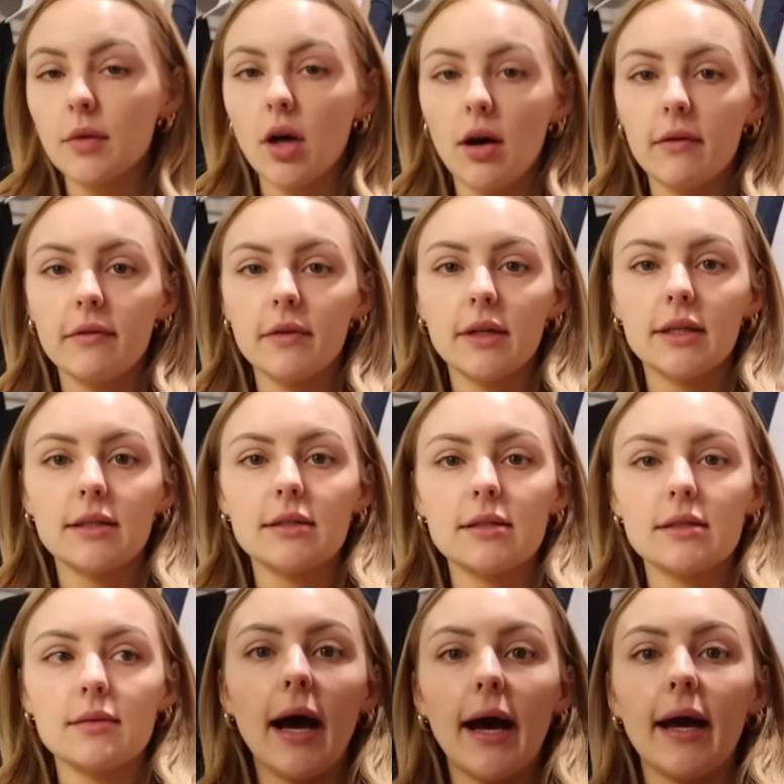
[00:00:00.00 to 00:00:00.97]

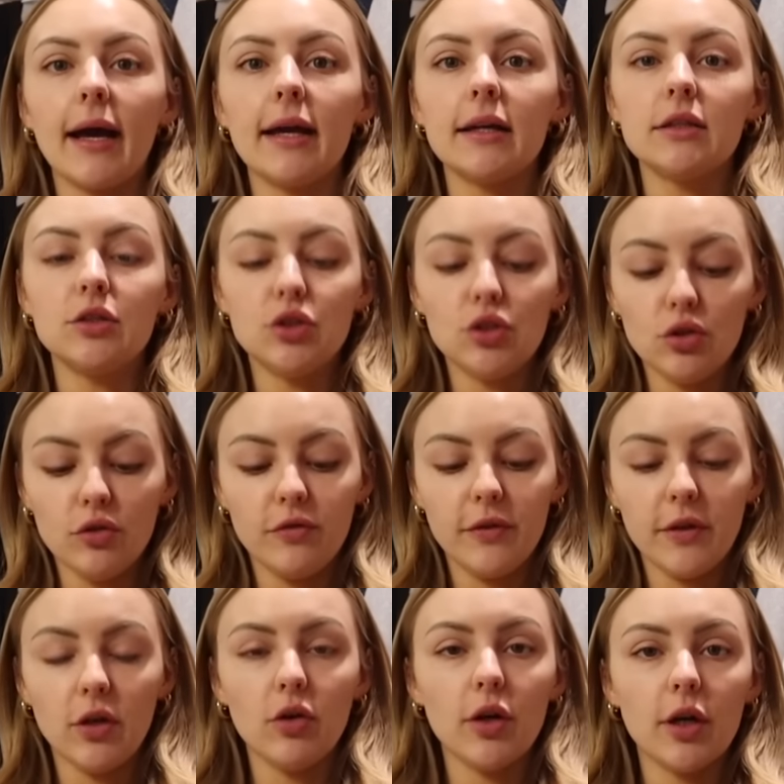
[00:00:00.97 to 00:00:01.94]
confidence. I do
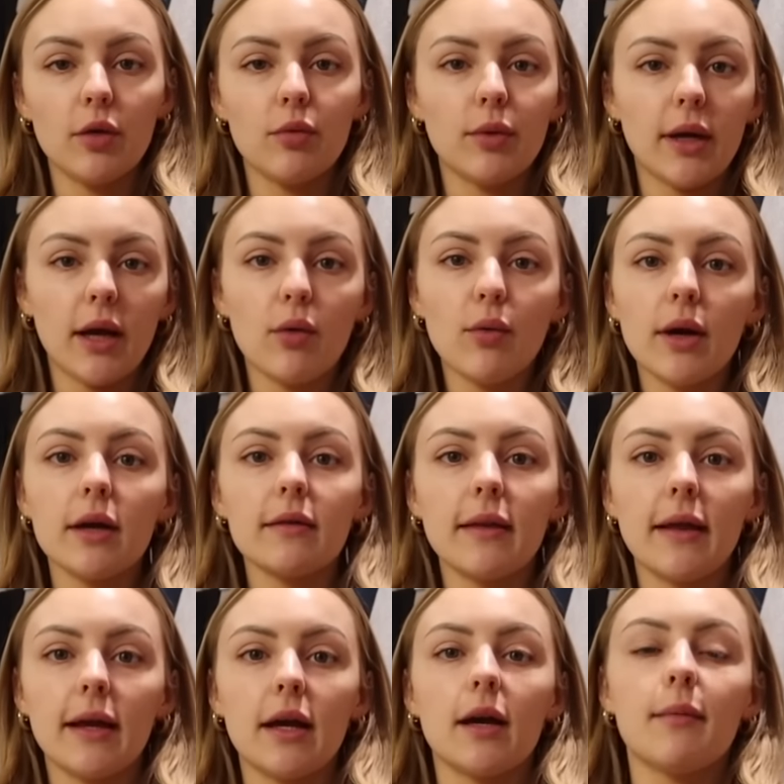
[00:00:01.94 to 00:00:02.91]
feel good when I wear
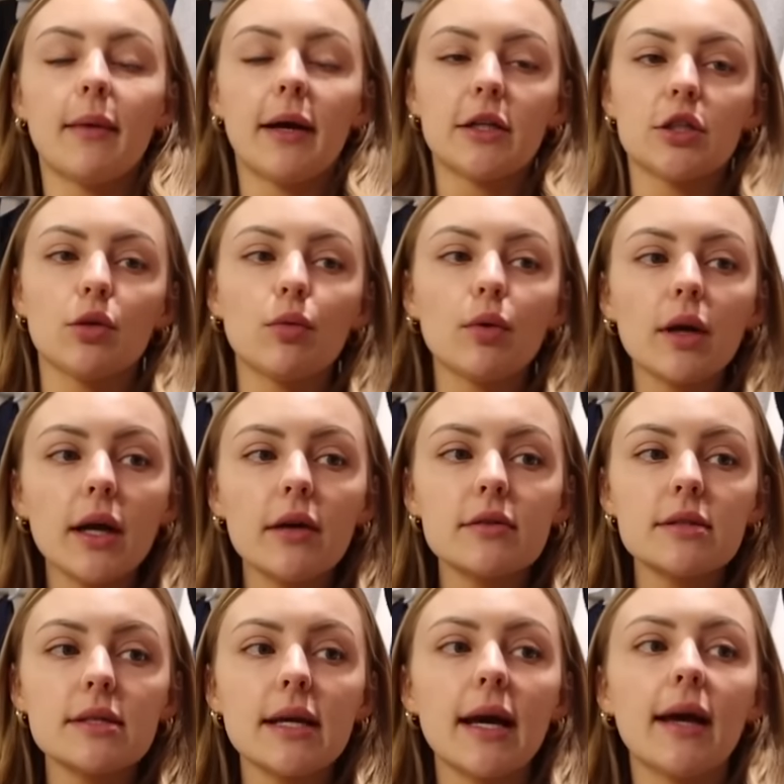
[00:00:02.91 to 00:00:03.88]
like a matching
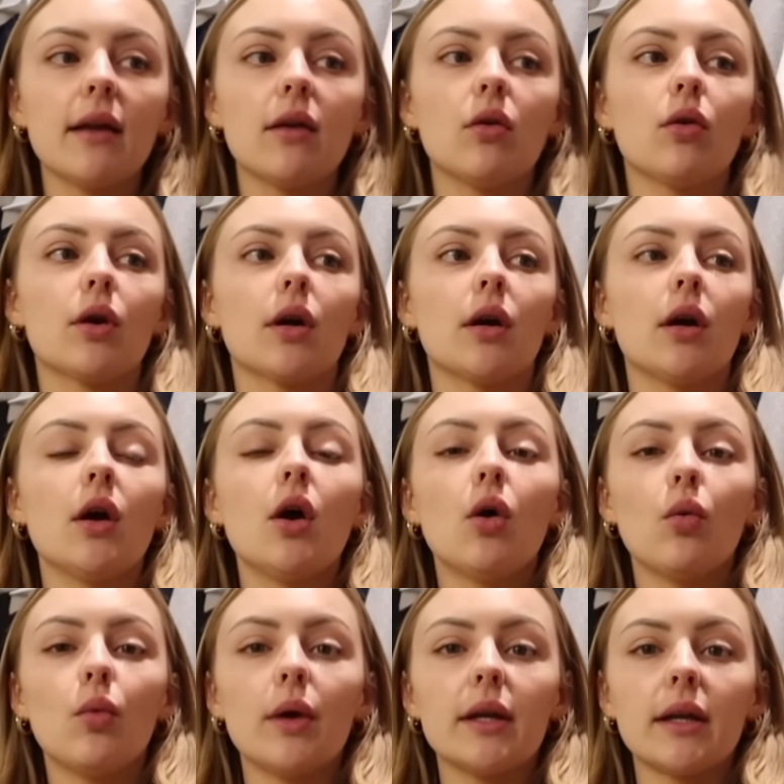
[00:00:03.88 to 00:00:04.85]
workout set or
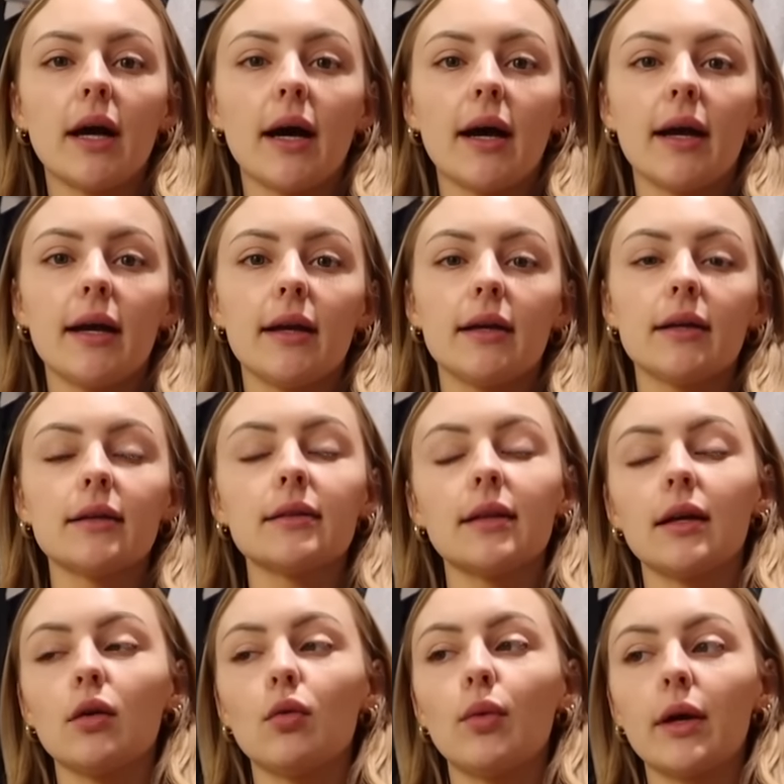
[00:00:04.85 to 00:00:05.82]
when I
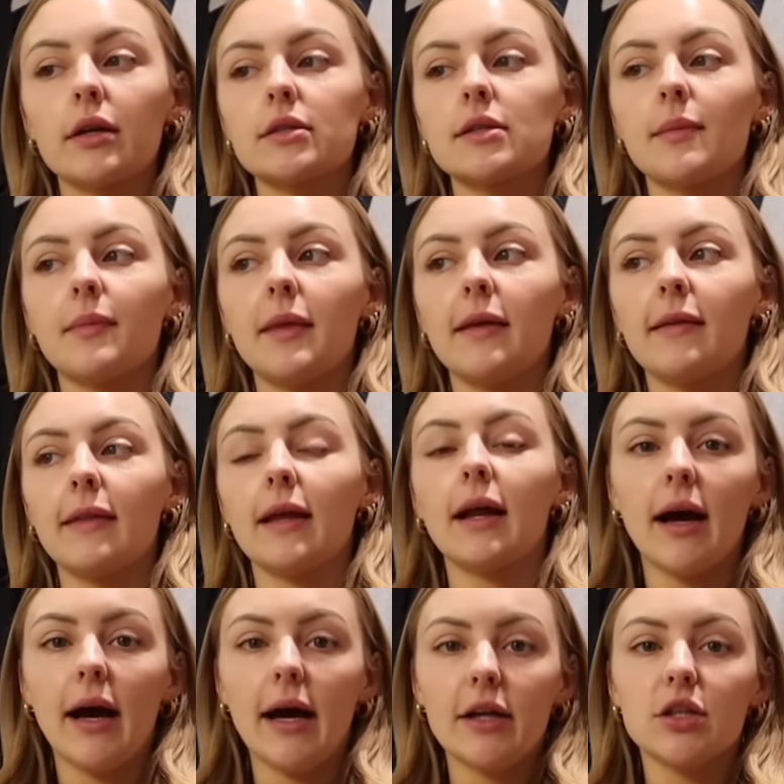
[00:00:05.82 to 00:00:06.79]
like wear something
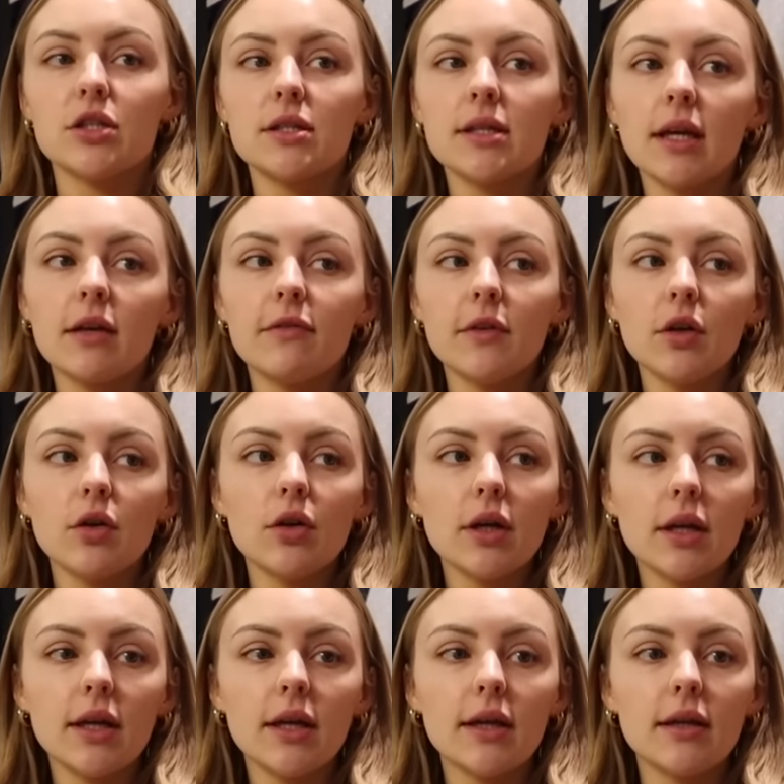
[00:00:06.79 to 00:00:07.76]
that I just like feel
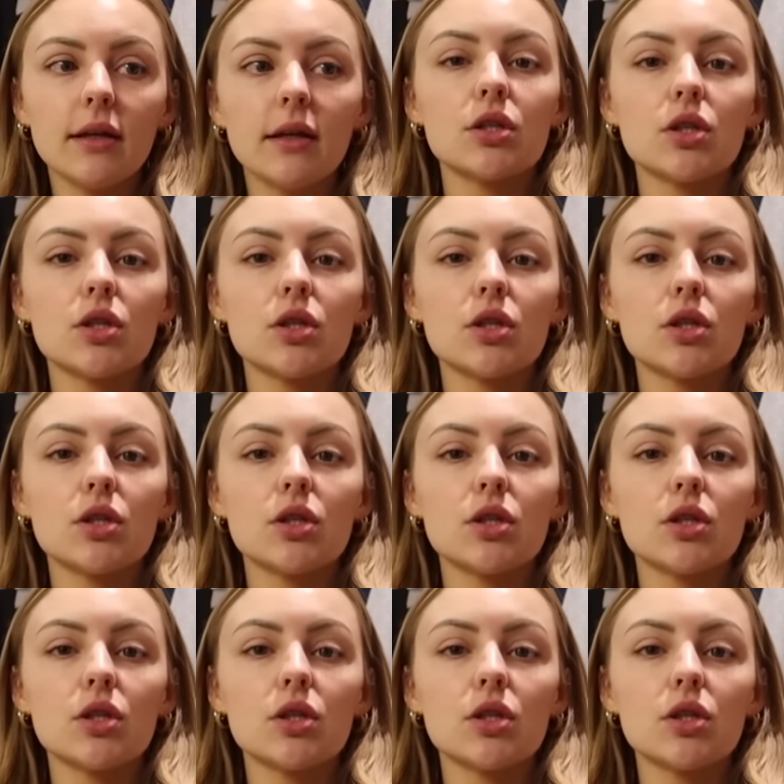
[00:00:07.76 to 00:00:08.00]
good in.